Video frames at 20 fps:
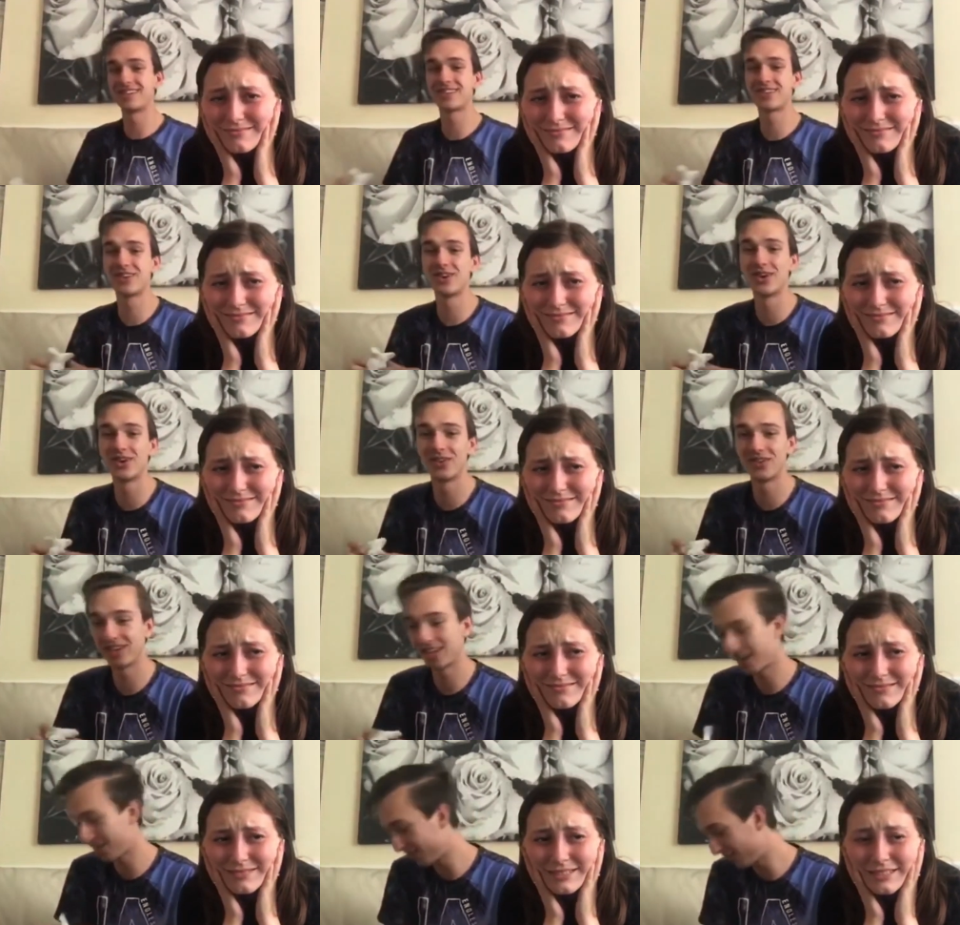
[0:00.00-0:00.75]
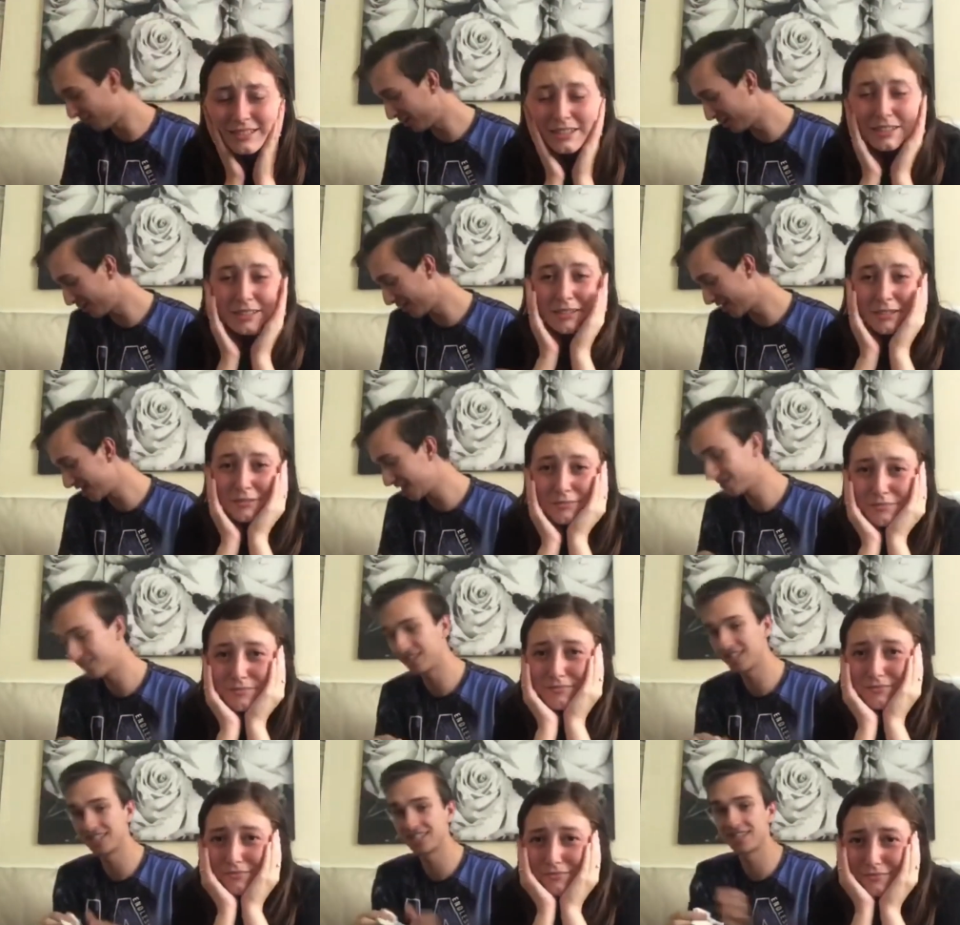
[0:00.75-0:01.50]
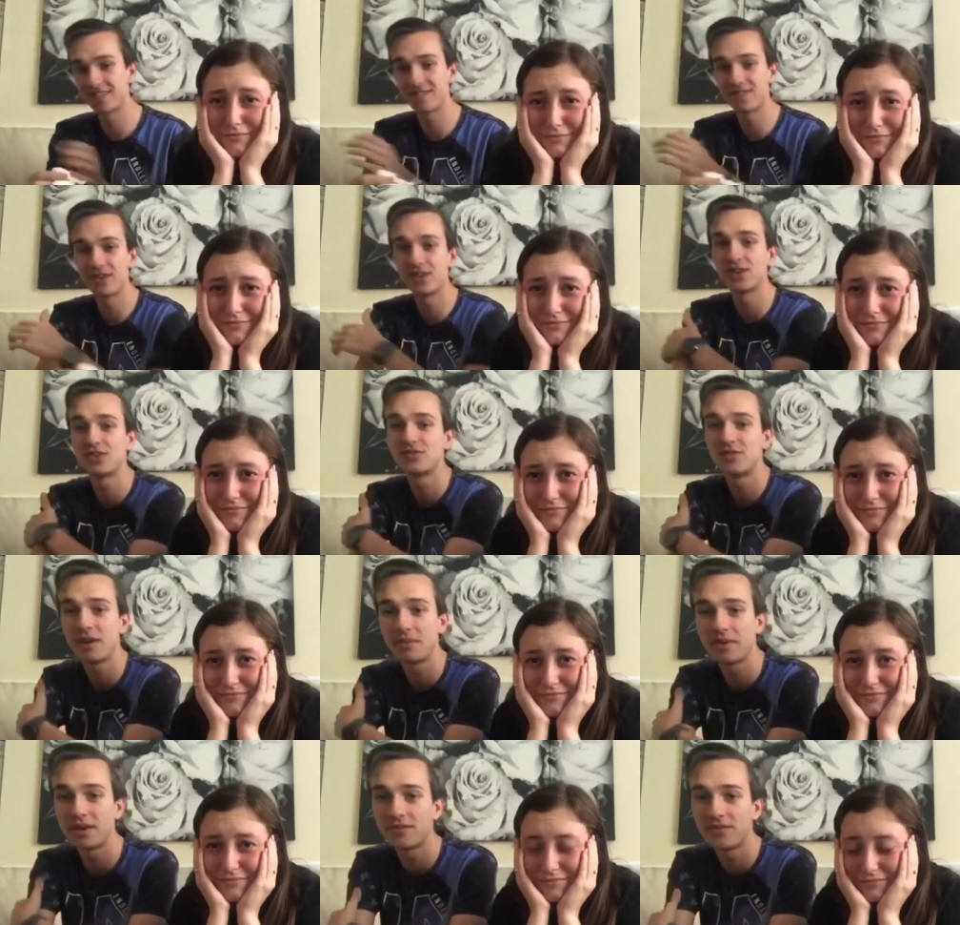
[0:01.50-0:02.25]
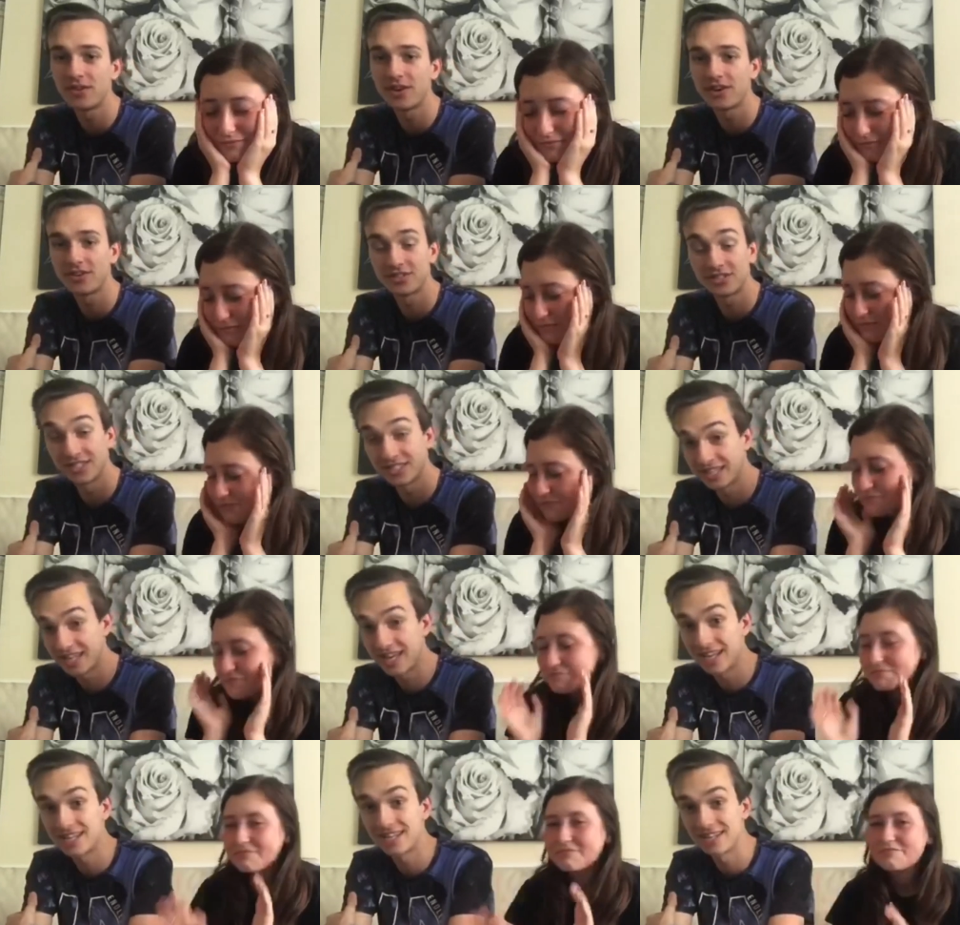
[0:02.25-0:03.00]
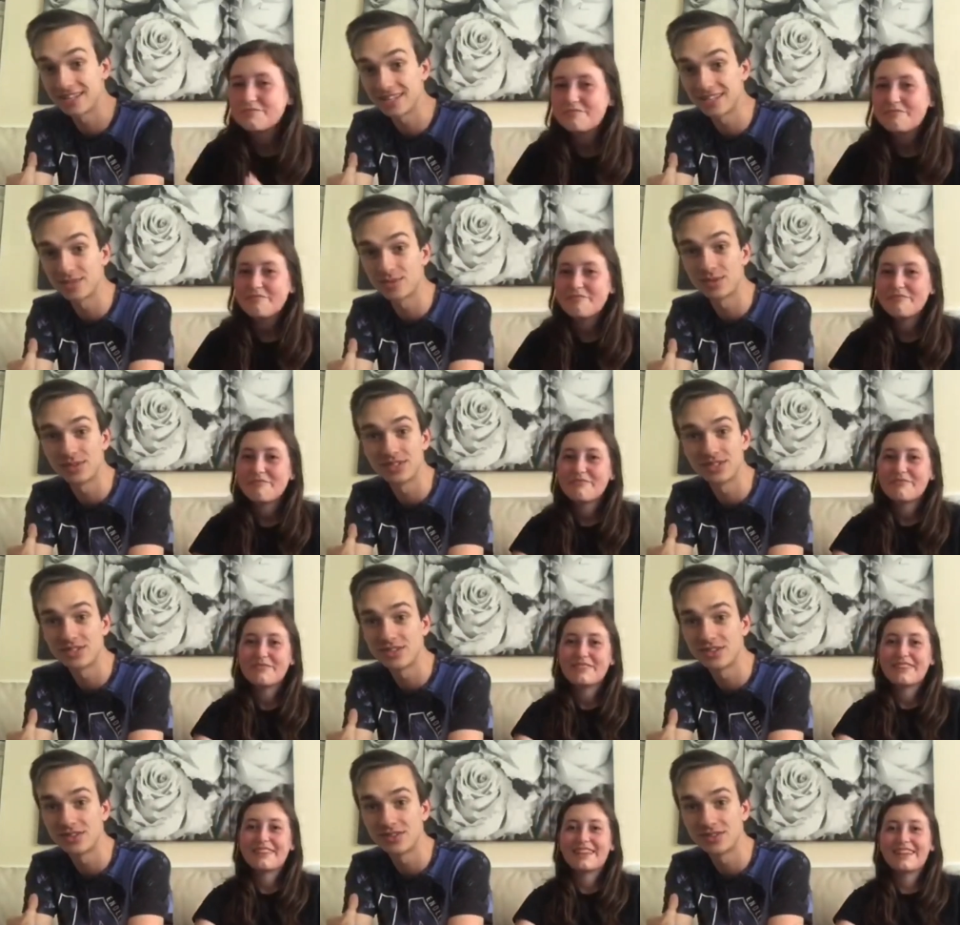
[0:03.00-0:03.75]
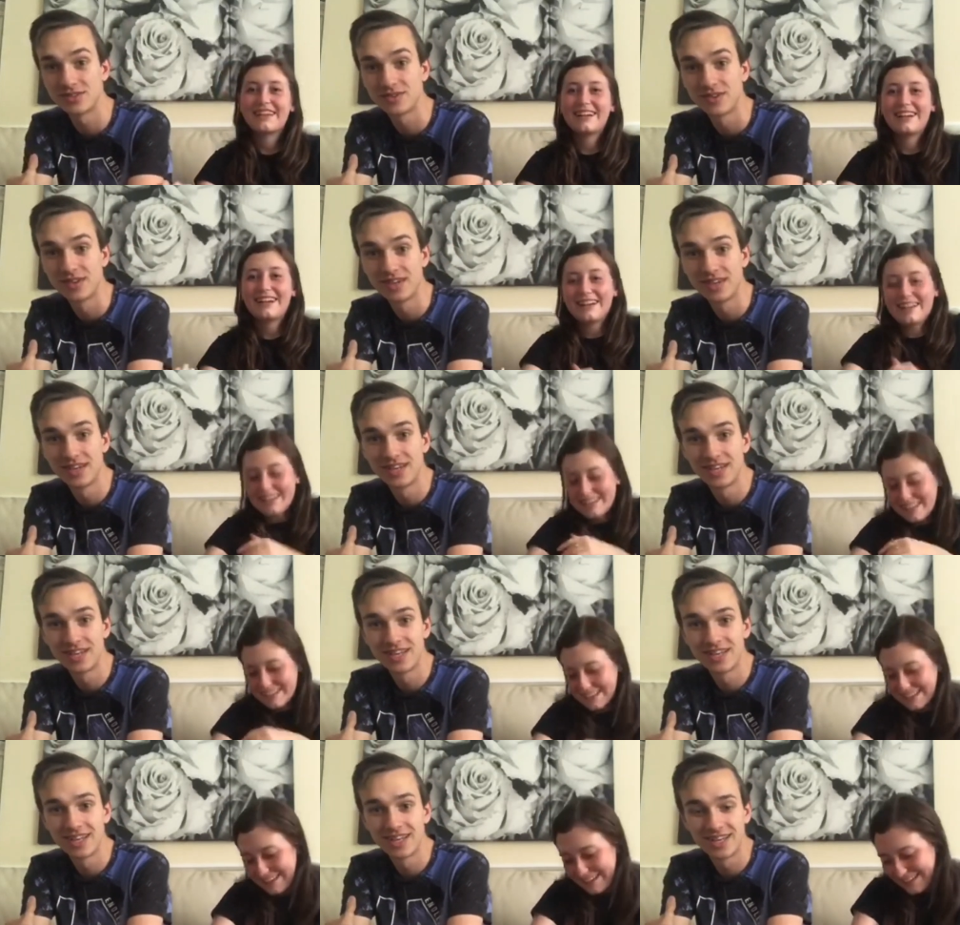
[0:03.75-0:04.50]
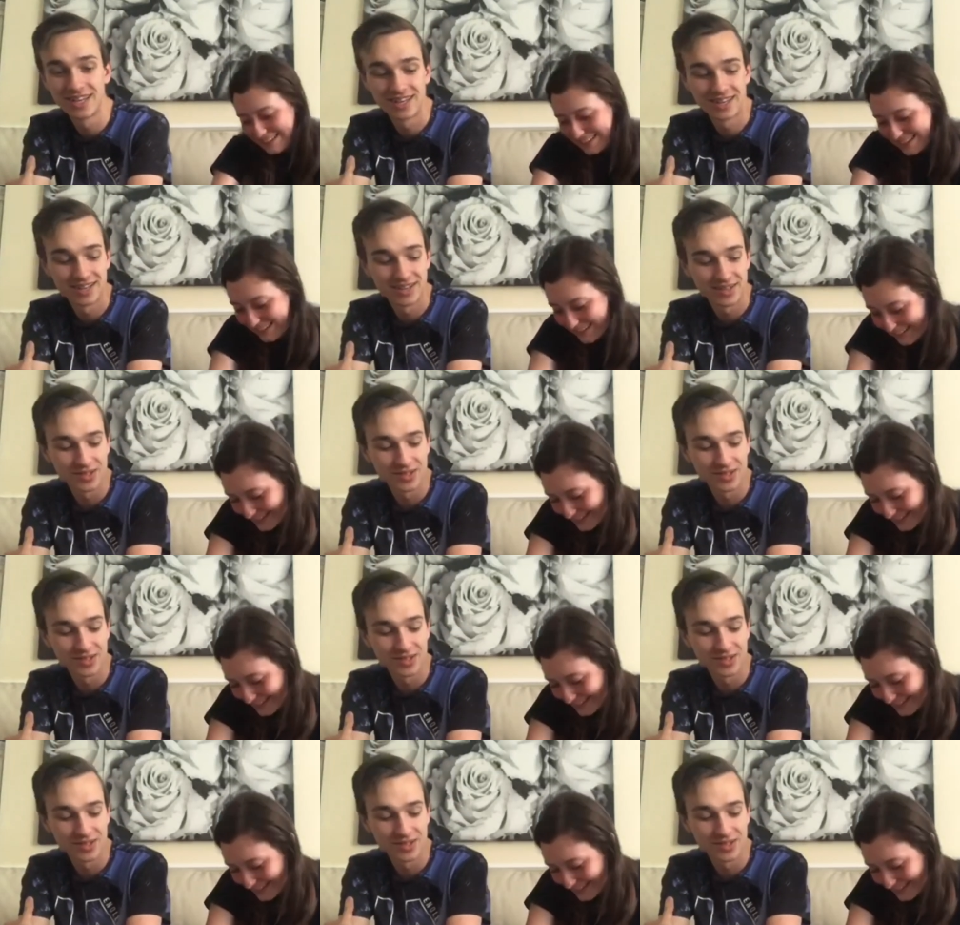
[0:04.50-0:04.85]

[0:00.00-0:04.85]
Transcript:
Speaker 1: good. I thought you had it when you said first rabbit. I thought, oh, she's getting it on this one. There's no it?